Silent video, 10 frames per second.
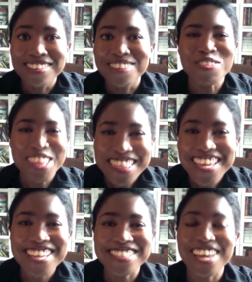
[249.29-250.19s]
But the
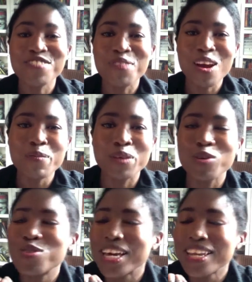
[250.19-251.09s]
thing is, invariably
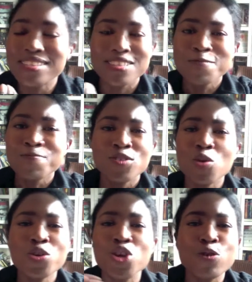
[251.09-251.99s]
what you get is, no
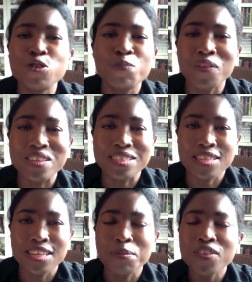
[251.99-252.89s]
one knows you put these
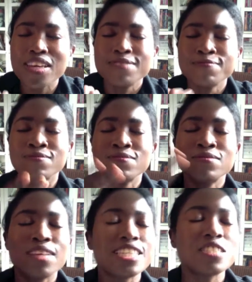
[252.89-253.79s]
things in, but they
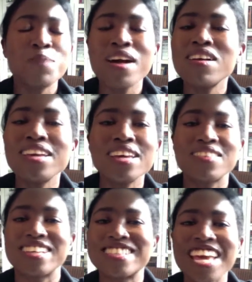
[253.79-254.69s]
smell it,
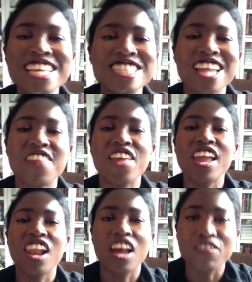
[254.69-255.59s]
they taste it, and they
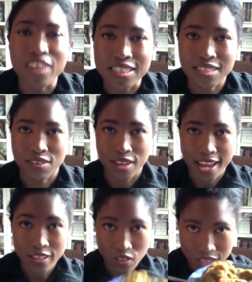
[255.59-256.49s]
love it.
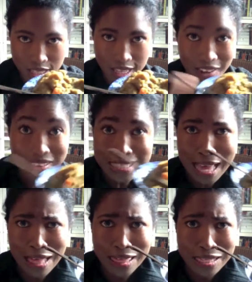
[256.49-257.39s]
Okay, so this is it. And it's
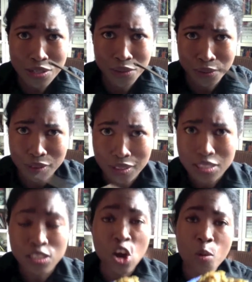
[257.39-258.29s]
healthy too.
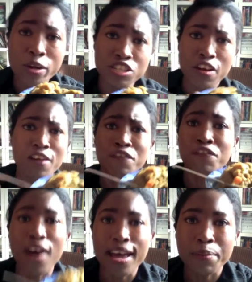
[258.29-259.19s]
So much
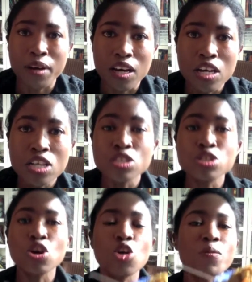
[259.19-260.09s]
fiber,
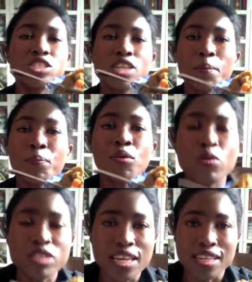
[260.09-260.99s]
so much
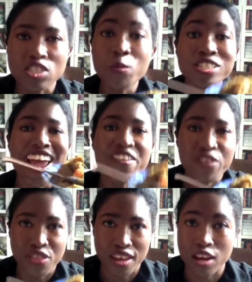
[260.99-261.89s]
protein, so much
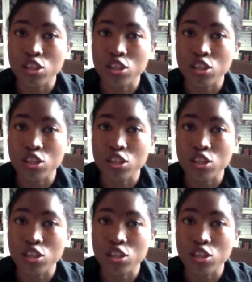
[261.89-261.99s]
everything.